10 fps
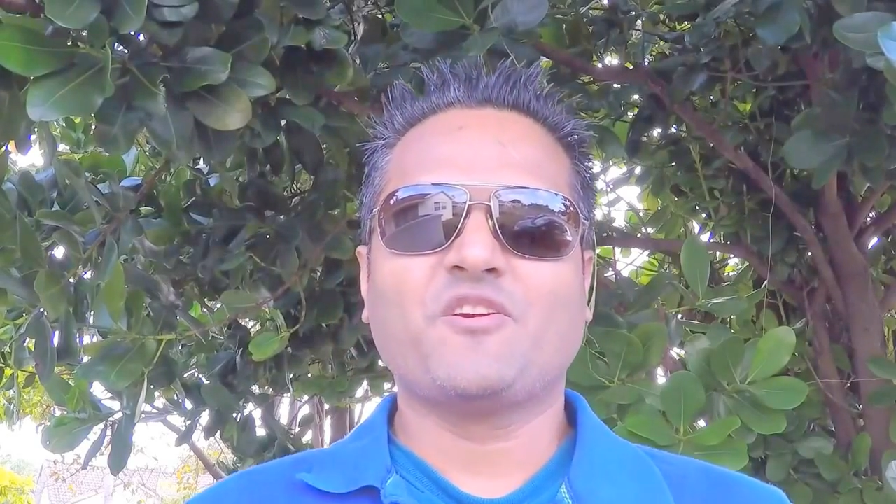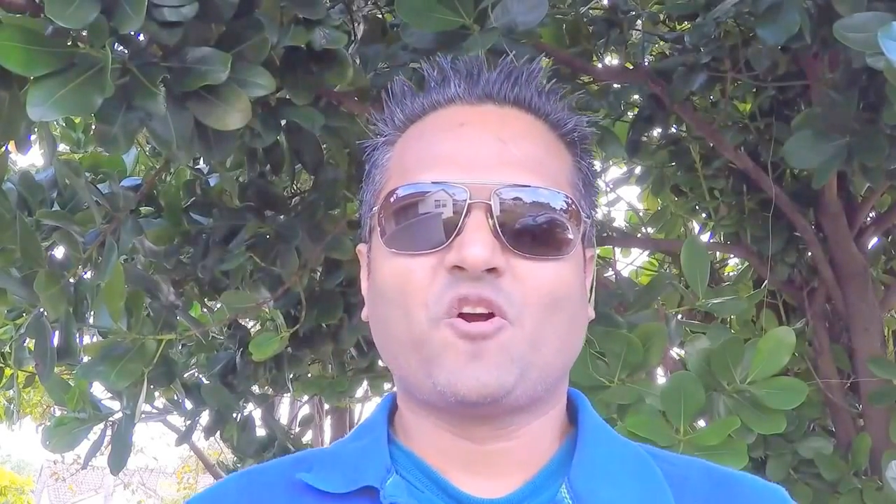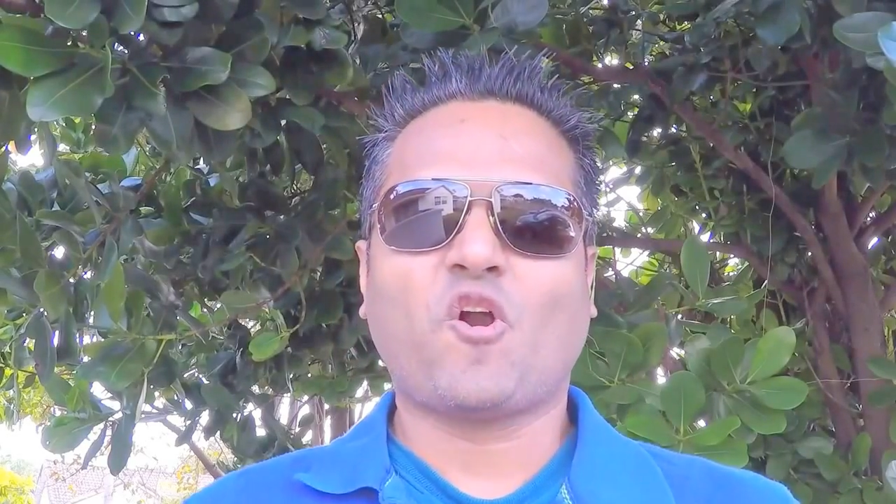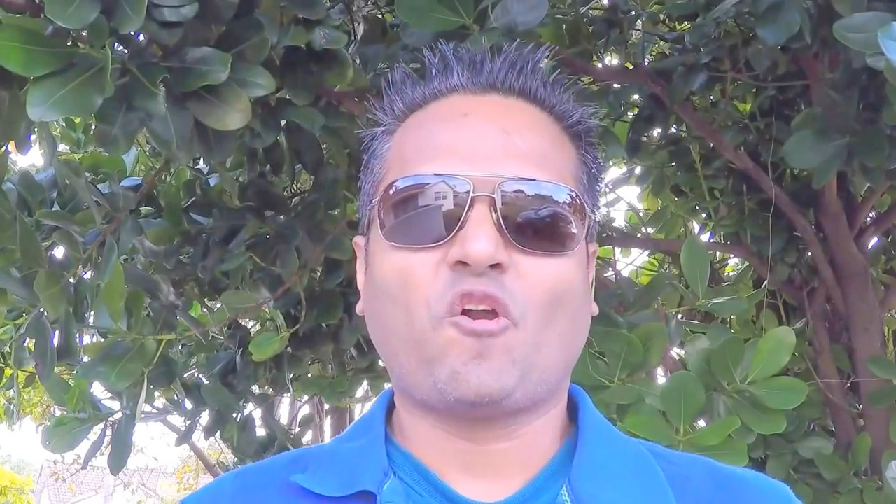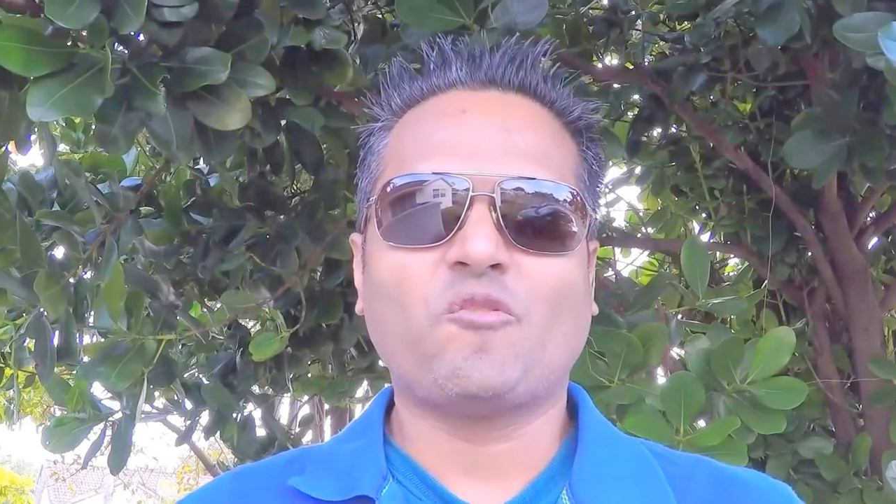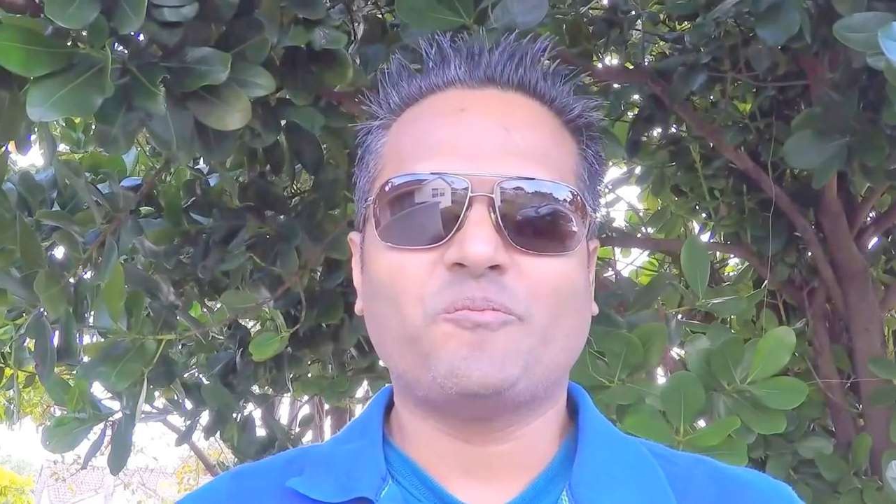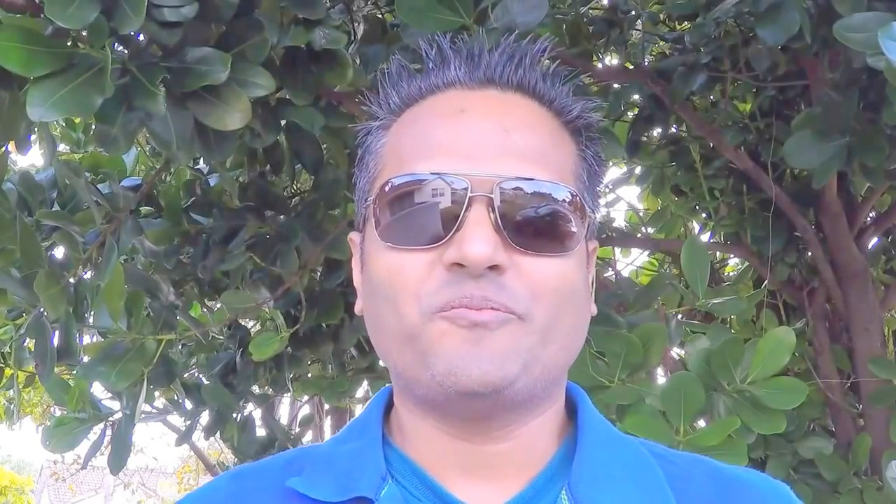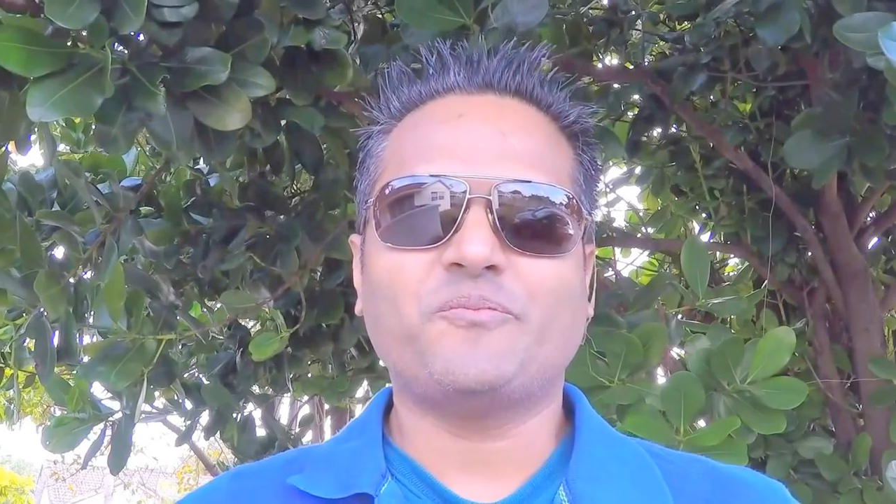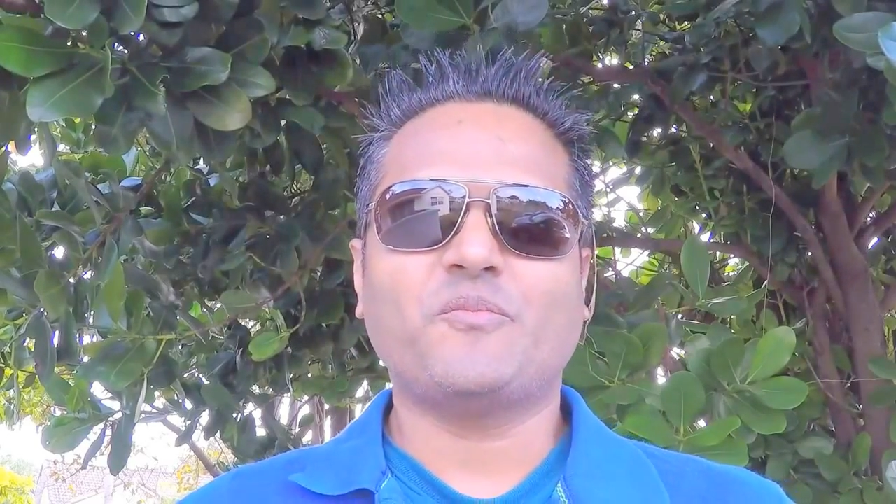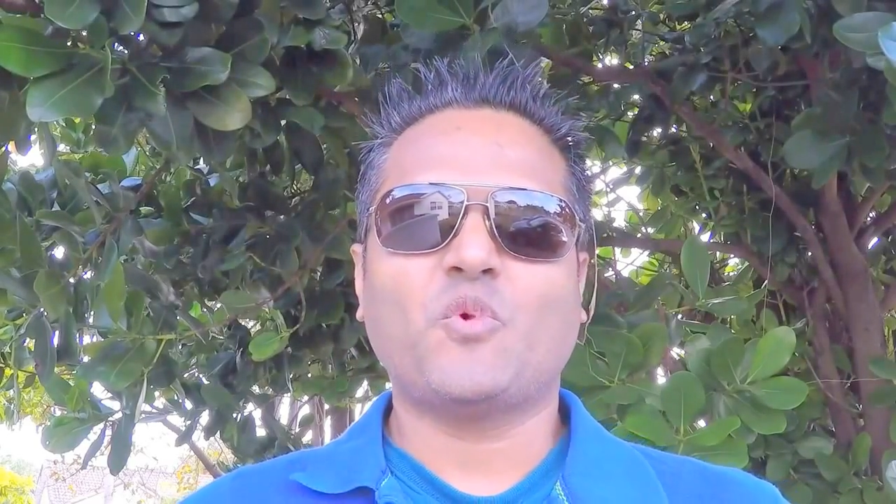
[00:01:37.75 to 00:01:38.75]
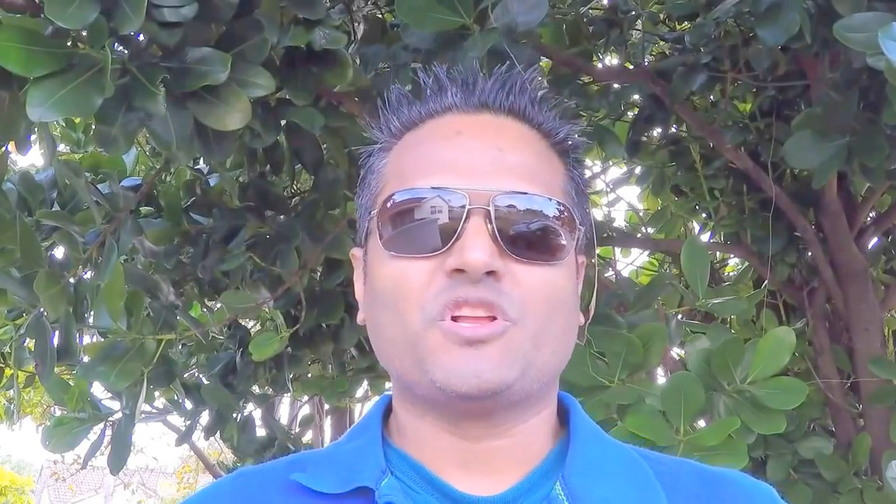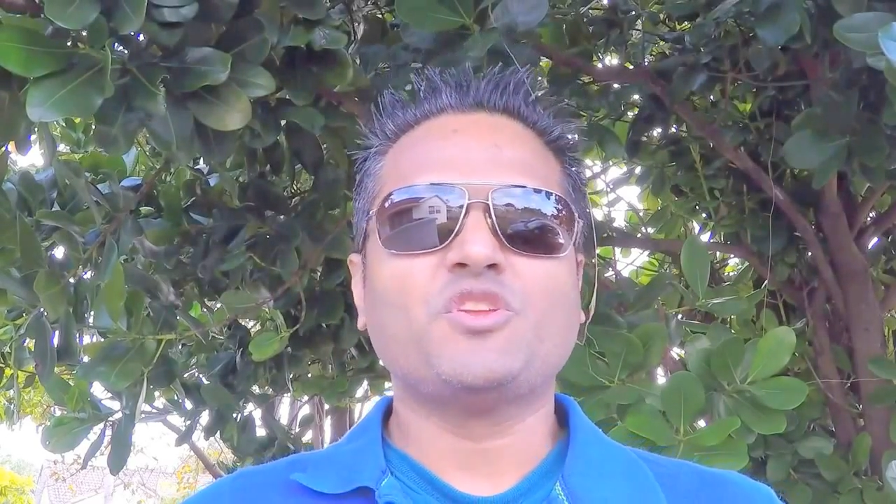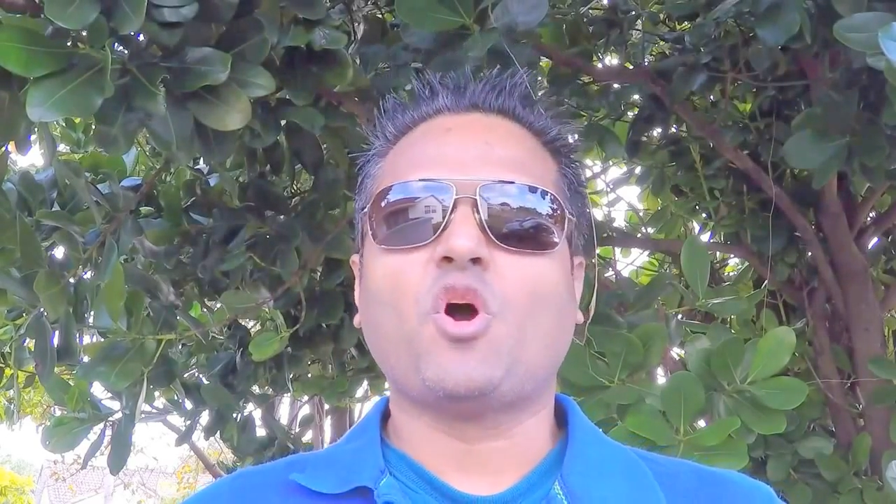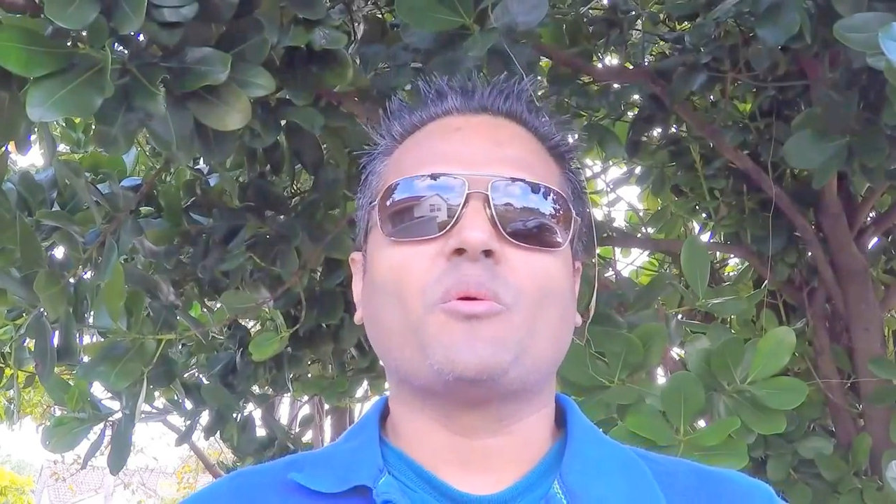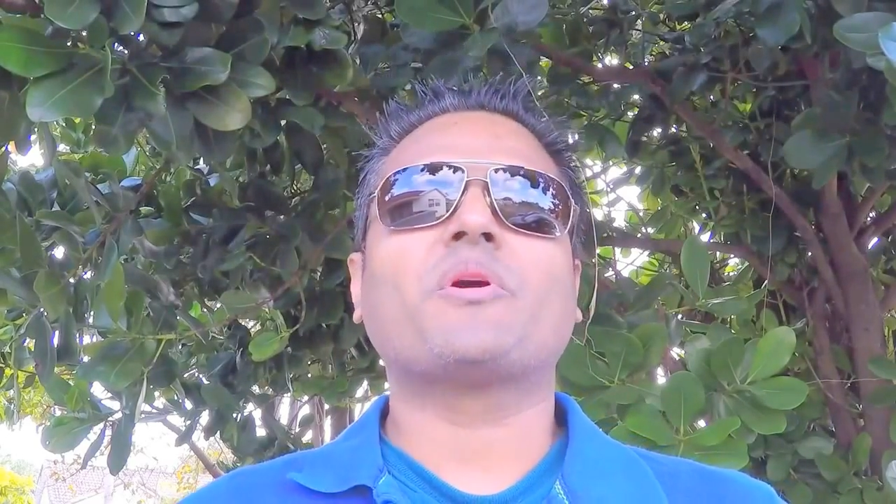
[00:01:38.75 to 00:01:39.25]
Or, well,
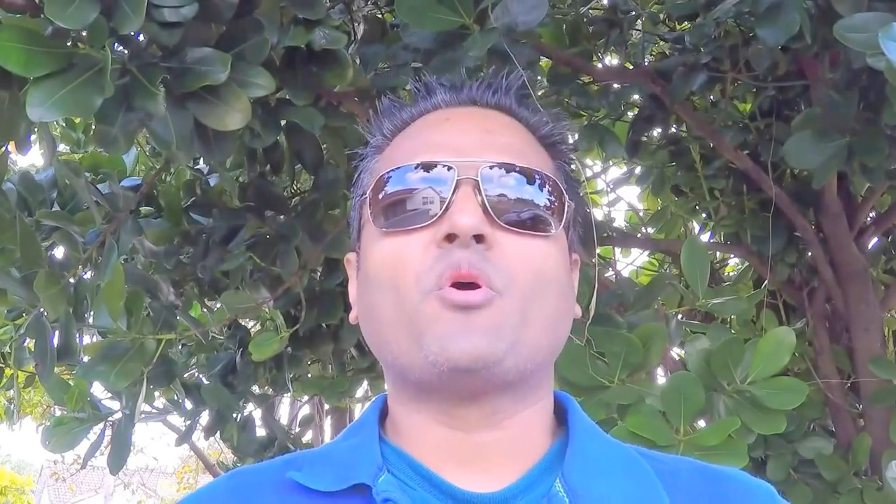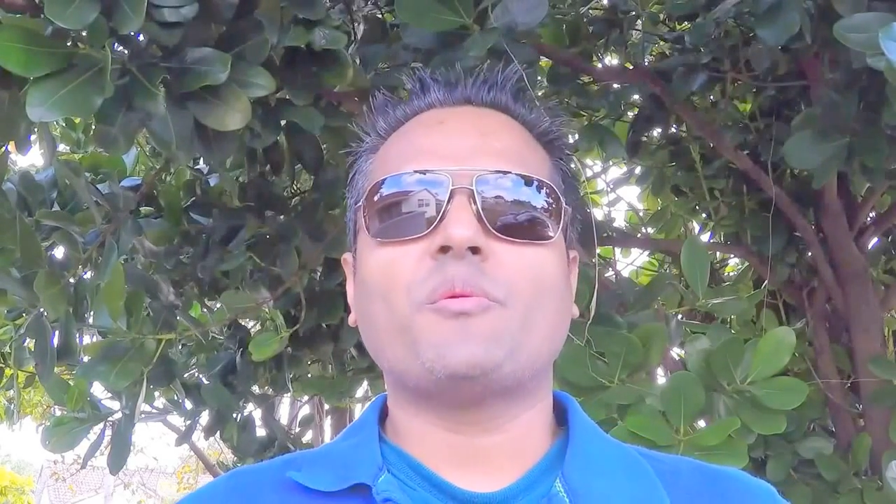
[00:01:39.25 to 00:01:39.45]
no,